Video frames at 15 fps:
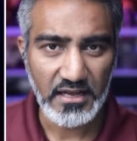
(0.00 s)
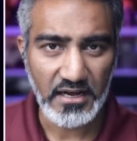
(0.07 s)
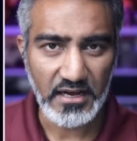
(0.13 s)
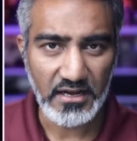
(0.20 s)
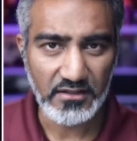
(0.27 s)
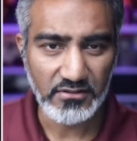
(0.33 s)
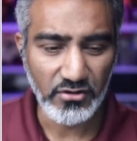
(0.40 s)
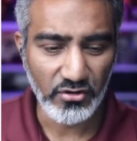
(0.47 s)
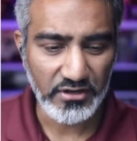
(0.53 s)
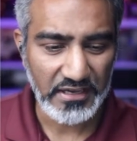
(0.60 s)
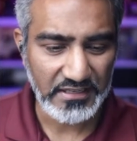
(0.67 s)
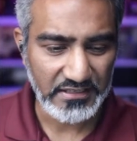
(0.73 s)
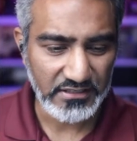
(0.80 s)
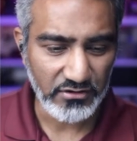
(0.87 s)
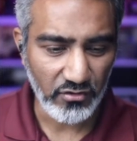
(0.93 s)

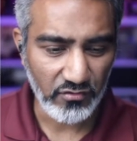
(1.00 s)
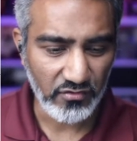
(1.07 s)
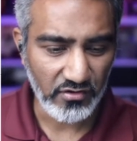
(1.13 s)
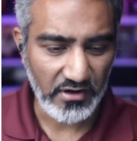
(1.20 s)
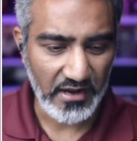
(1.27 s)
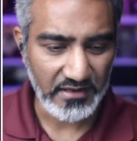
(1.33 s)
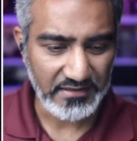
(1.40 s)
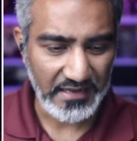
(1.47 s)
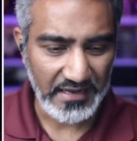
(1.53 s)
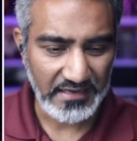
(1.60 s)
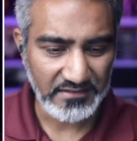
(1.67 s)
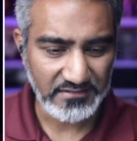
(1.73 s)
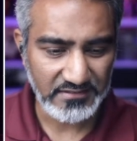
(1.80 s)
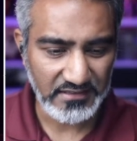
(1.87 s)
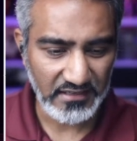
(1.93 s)
located over at
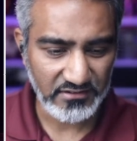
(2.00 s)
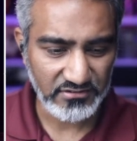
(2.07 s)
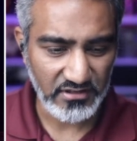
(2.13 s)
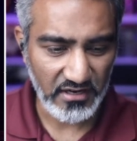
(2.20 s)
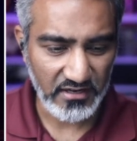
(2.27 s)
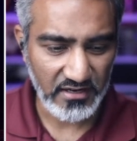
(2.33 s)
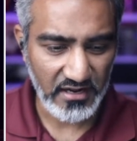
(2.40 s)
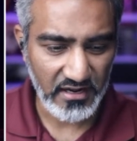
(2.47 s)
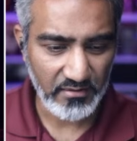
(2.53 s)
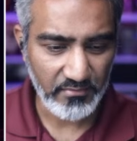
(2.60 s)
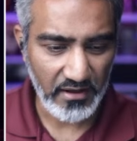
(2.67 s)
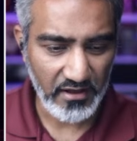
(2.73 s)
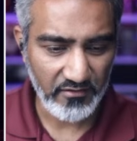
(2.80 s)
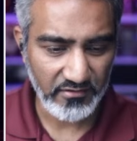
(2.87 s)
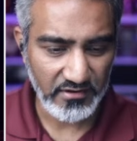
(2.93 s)
acx.com. I
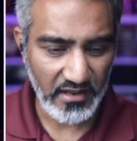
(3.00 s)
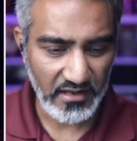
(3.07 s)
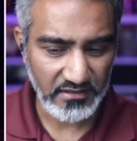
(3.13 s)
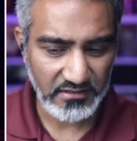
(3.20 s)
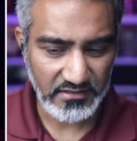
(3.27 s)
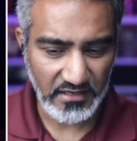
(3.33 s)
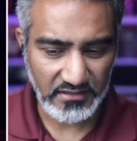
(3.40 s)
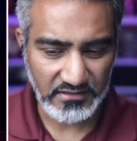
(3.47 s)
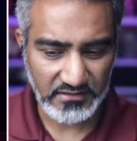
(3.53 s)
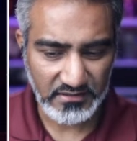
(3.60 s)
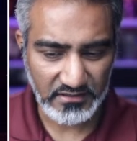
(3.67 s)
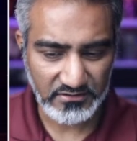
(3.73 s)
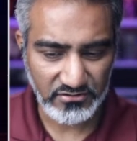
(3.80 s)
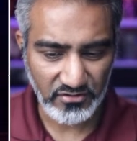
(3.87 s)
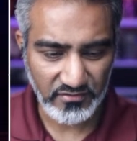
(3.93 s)
haven't added any
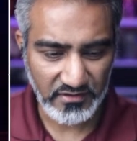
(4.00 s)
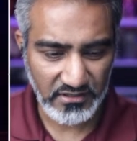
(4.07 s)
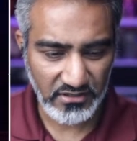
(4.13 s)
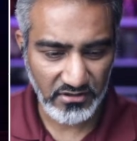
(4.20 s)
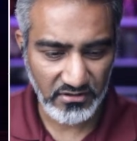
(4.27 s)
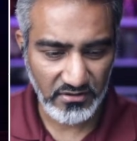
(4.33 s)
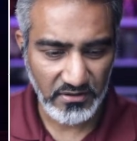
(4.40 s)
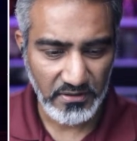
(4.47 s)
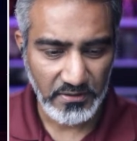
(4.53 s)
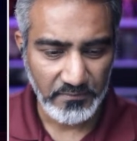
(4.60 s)
things over here.